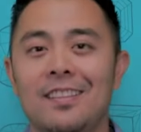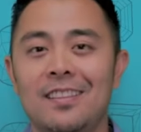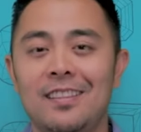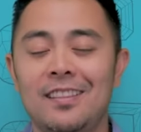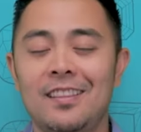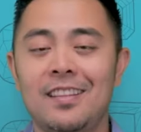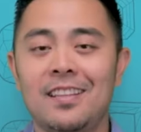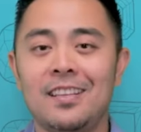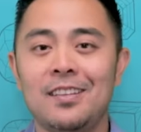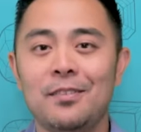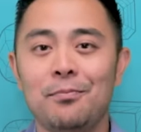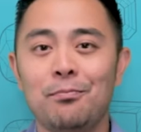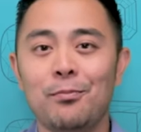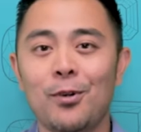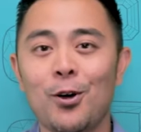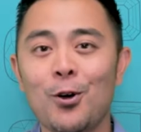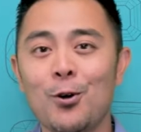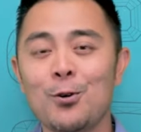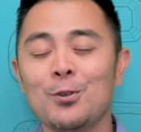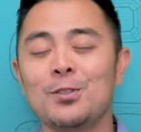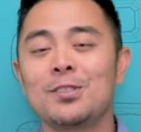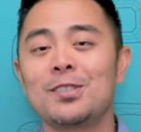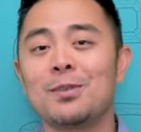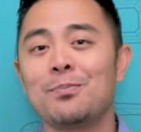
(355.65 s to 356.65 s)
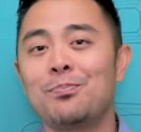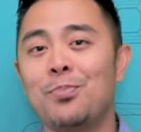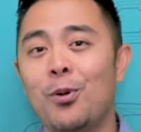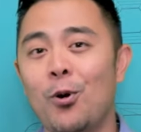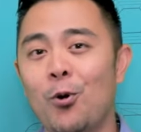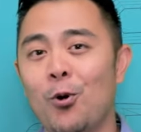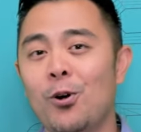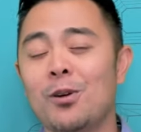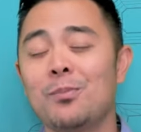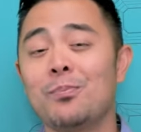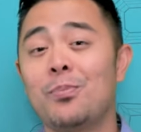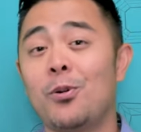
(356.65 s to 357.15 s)
the most
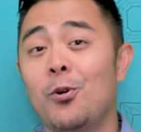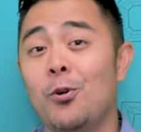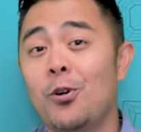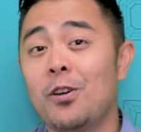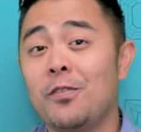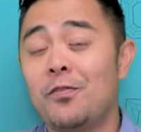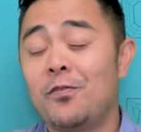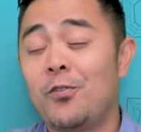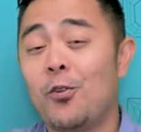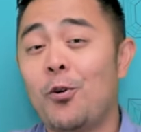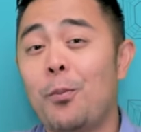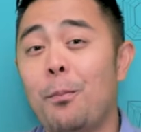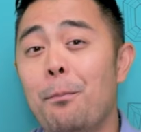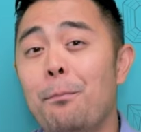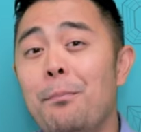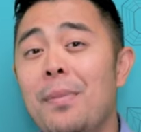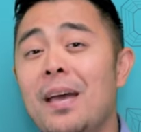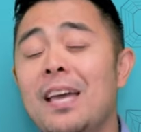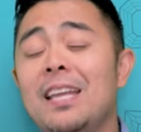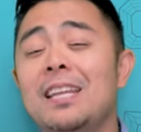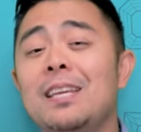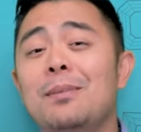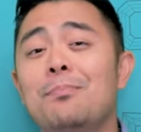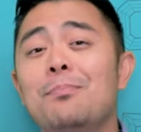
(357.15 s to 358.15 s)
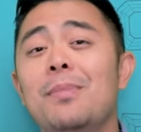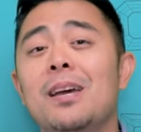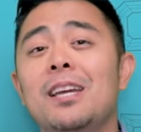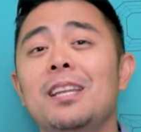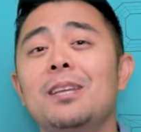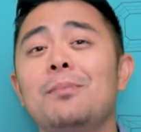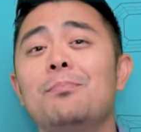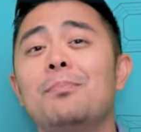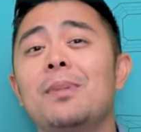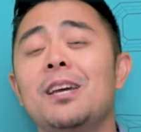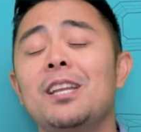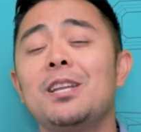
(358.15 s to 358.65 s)
important point for many,
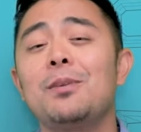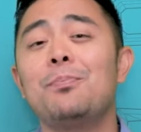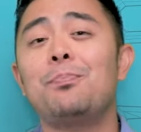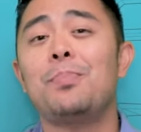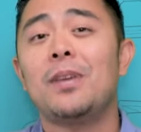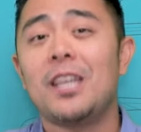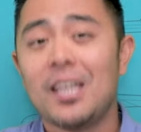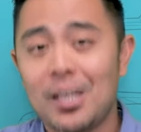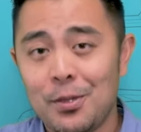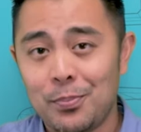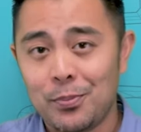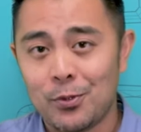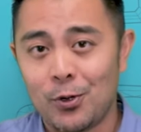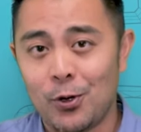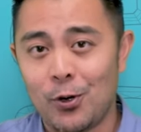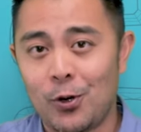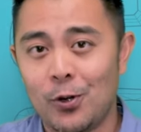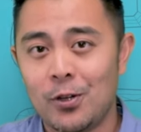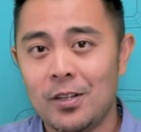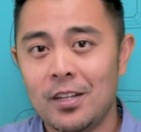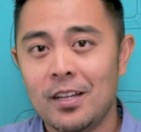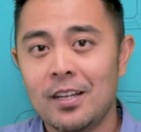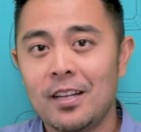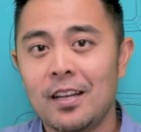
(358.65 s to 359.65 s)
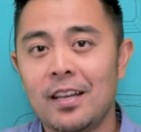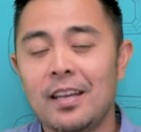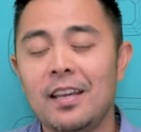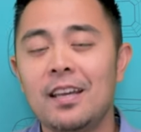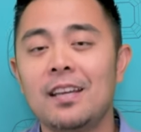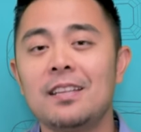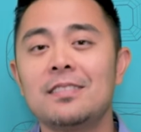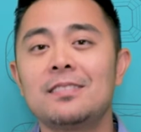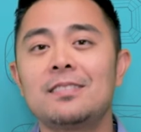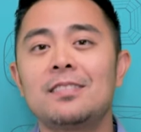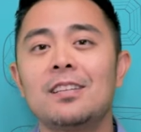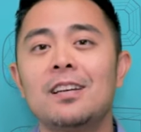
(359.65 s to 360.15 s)
many, many people
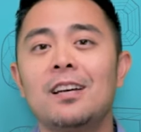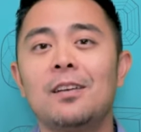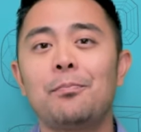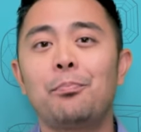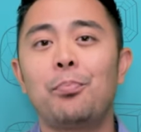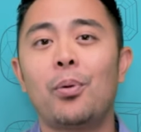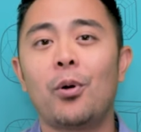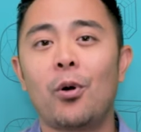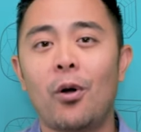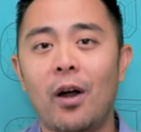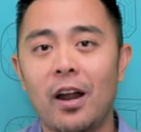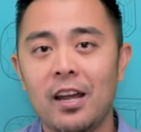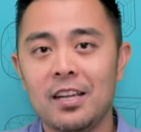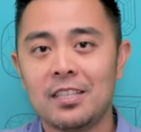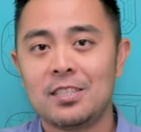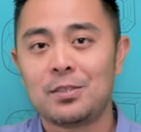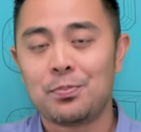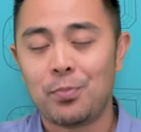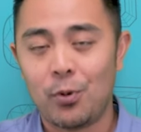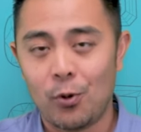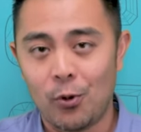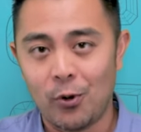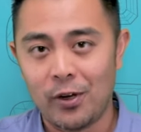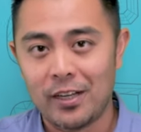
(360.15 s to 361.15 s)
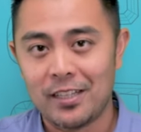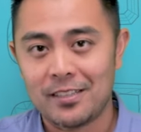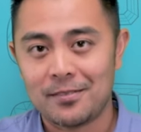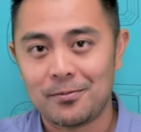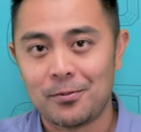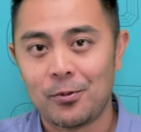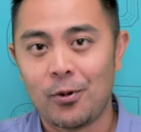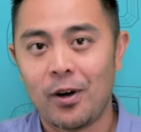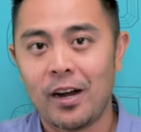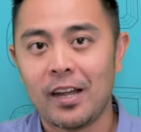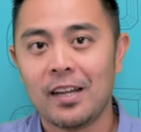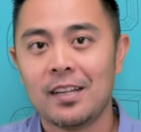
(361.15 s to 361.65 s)
is the price point,
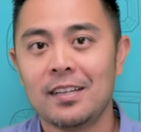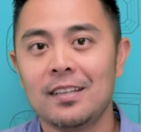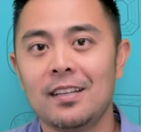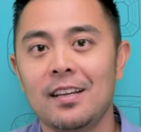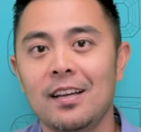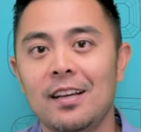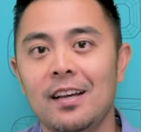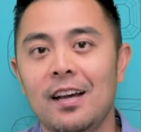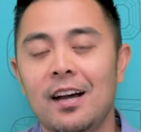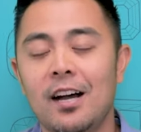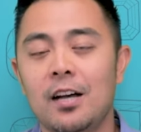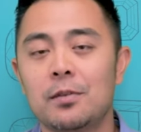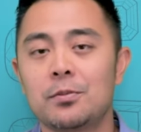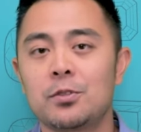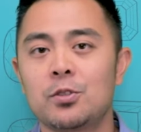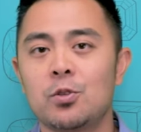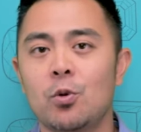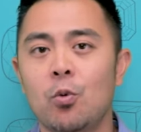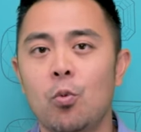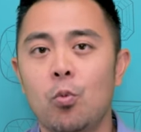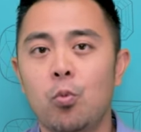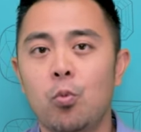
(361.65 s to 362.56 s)
right? Uh, so,